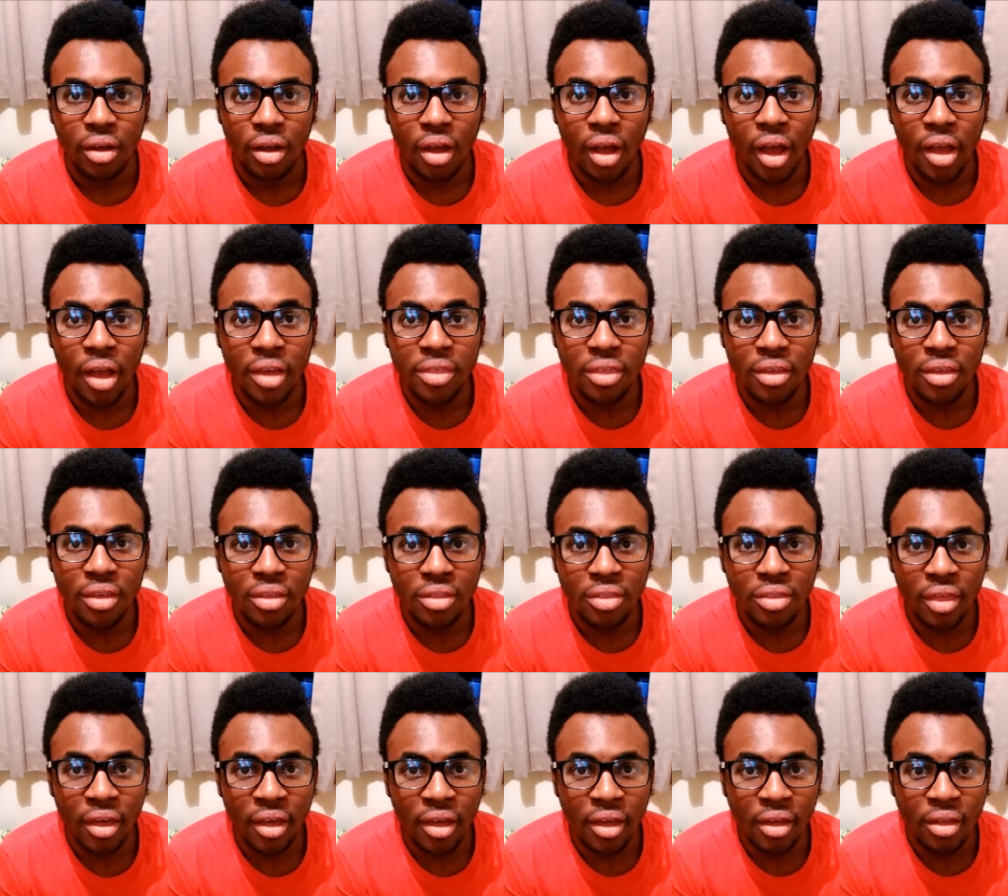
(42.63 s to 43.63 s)
I think
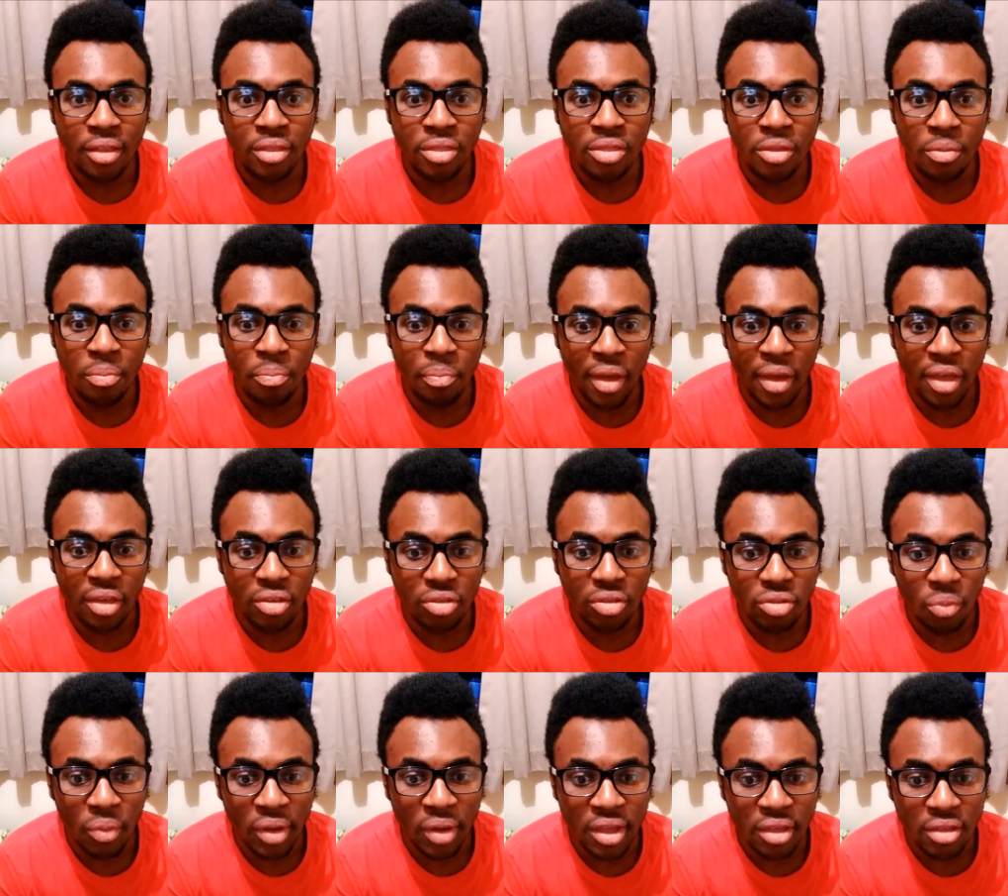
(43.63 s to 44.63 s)
that the best
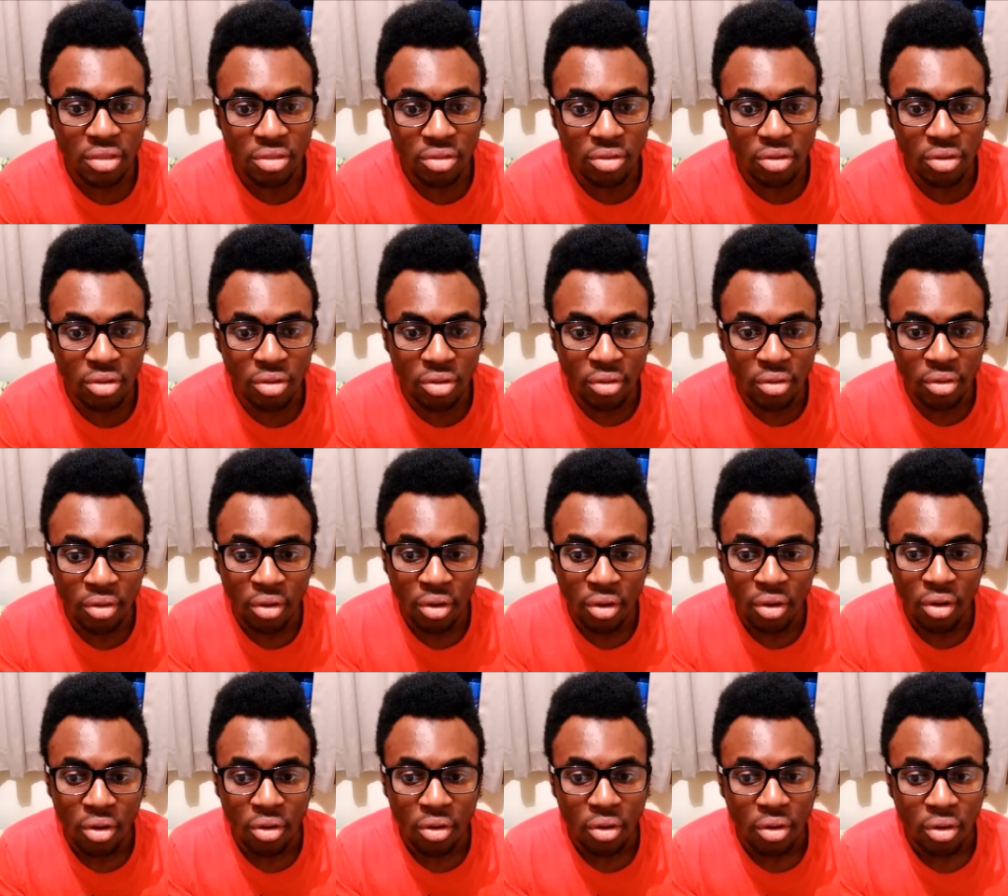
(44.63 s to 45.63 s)
way to
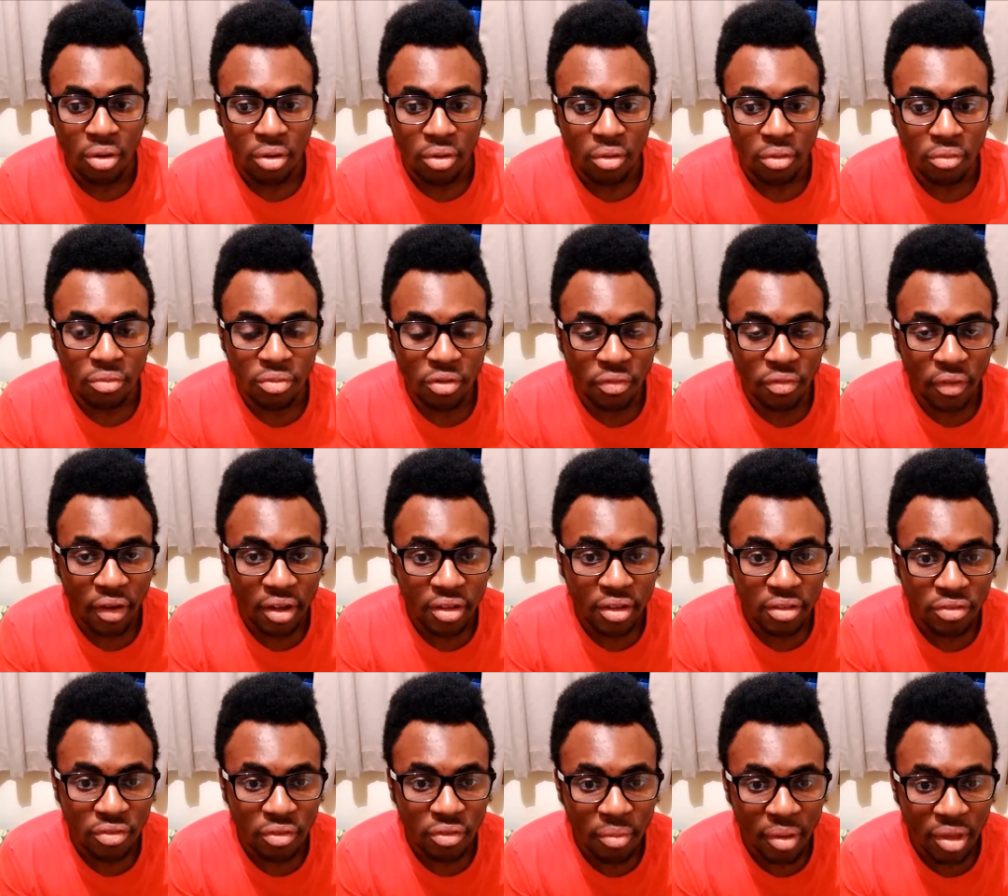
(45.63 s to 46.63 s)

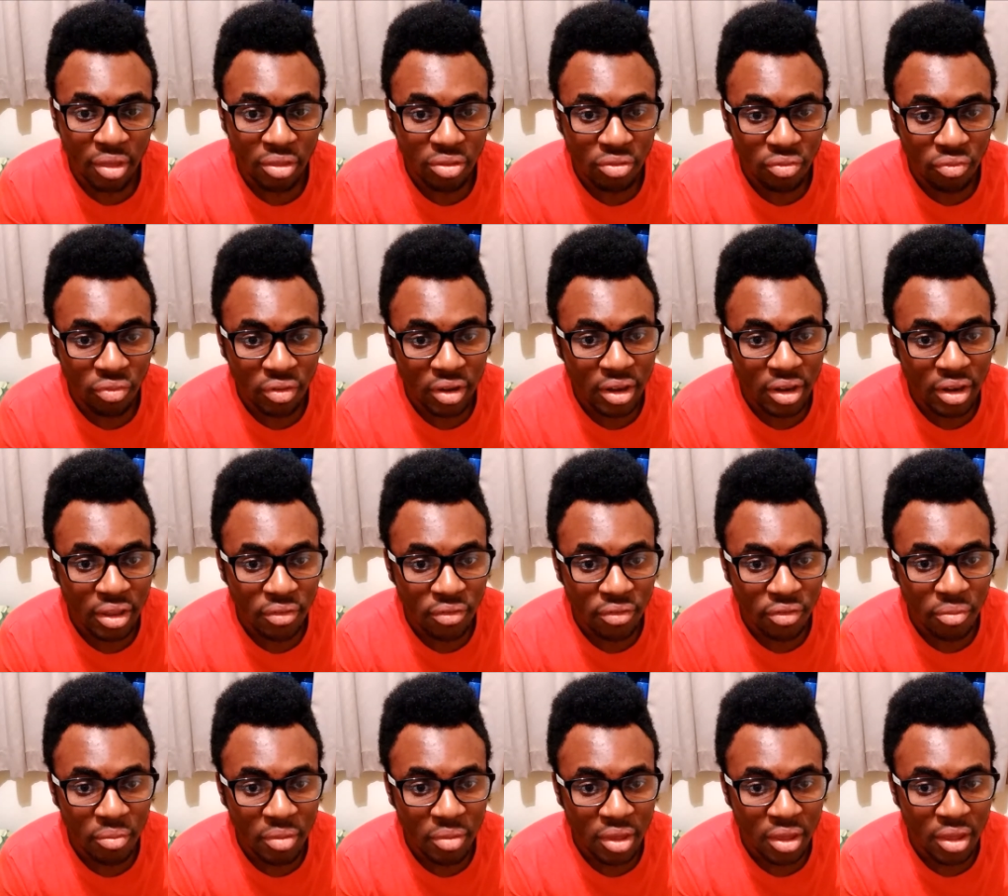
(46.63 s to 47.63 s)
revise for maths, really,
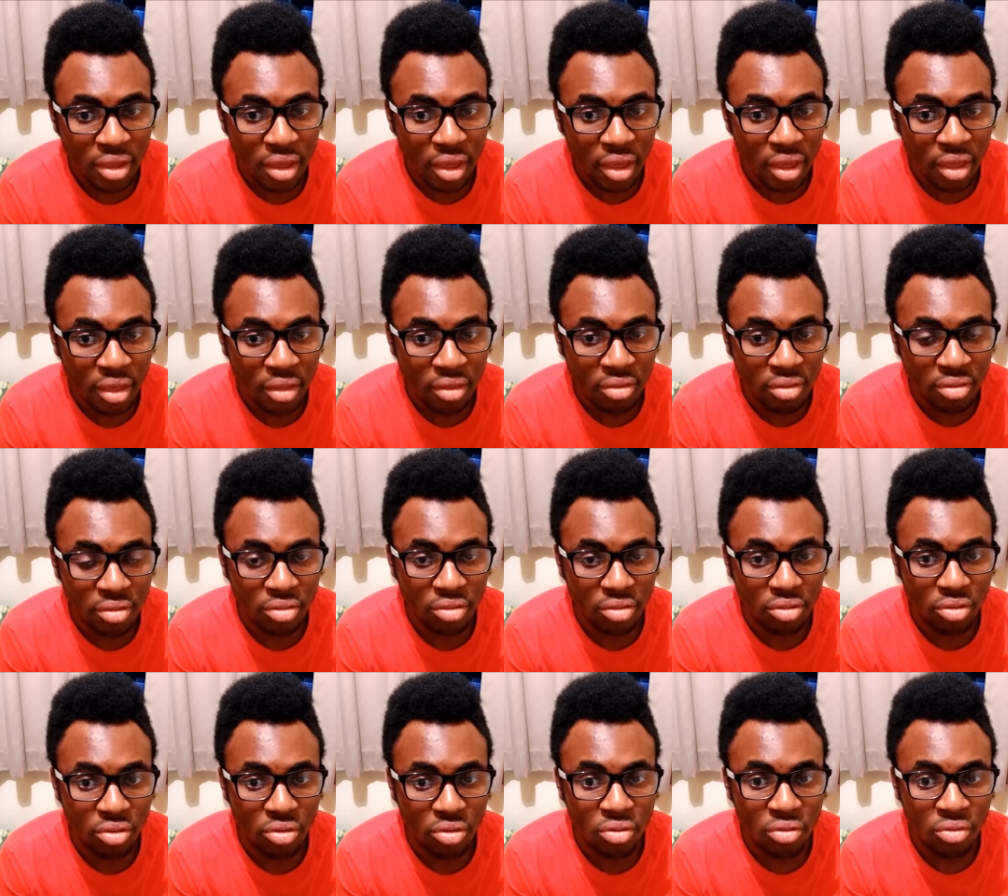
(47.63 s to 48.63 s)
for me, is
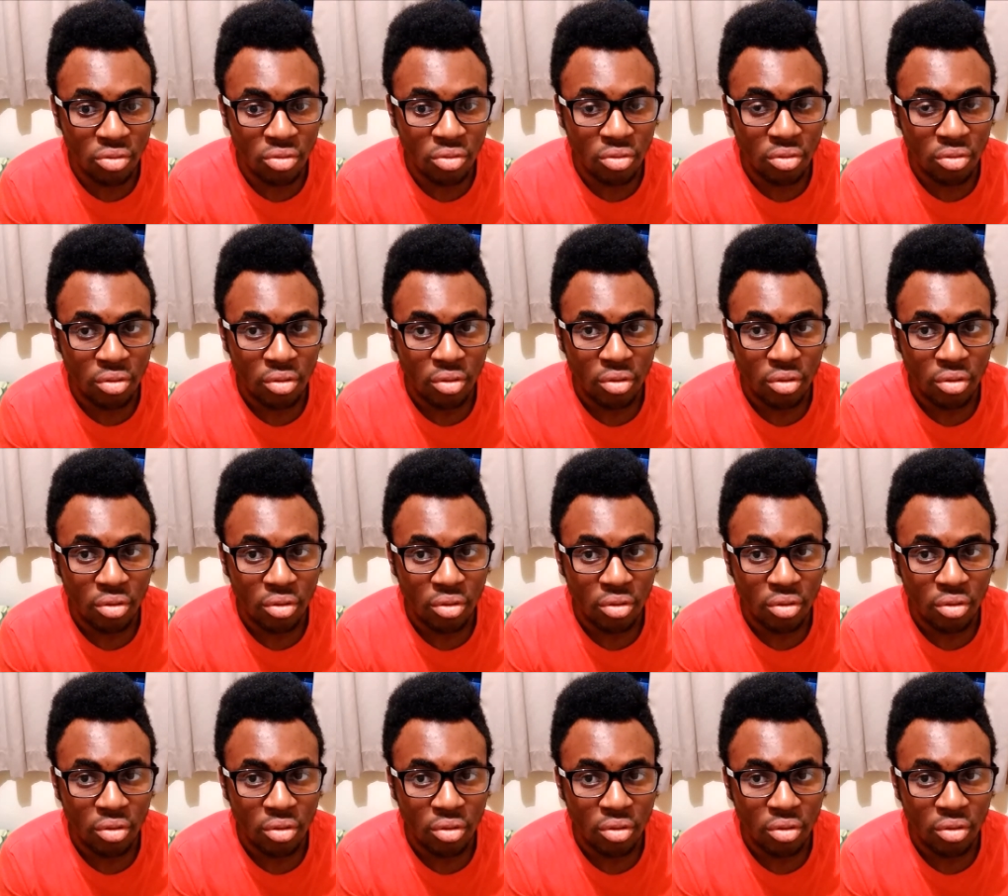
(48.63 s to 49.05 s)
to